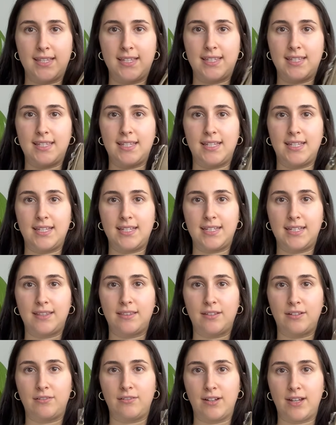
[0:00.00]
see it in
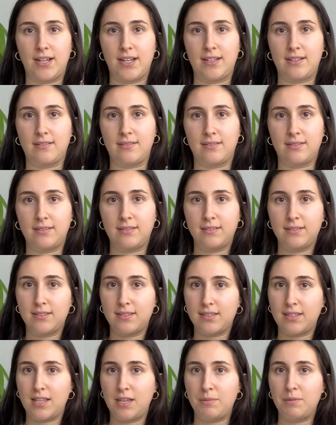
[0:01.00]
the grand
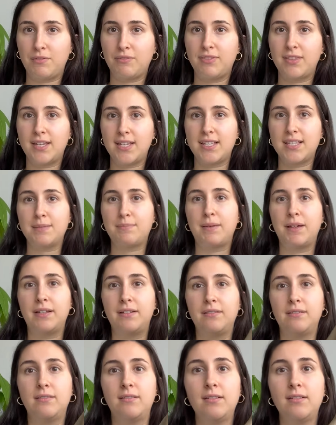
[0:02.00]
scheme of things, but